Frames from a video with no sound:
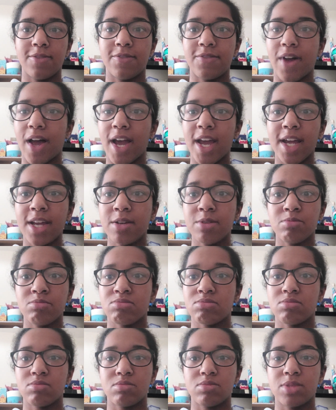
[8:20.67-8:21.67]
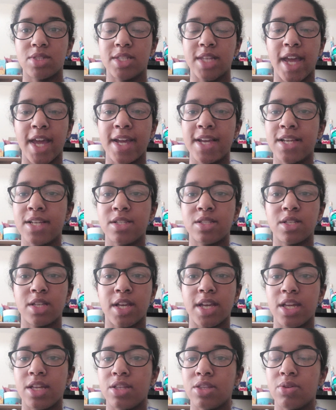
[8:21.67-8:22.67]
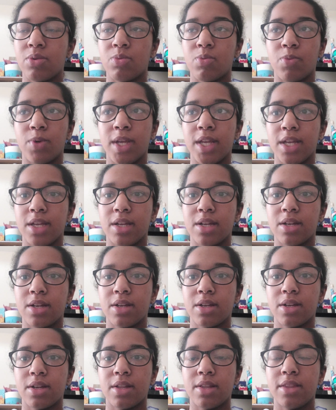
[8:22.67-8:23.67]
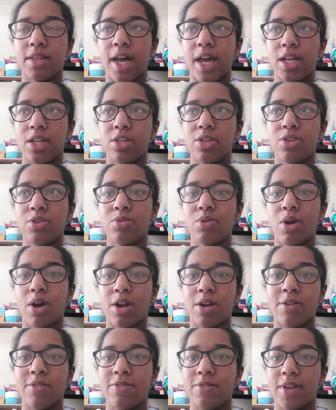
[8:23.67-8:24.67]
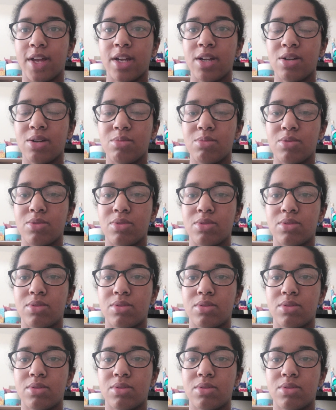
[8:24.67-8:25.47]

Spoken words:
Find days in the week that you are available,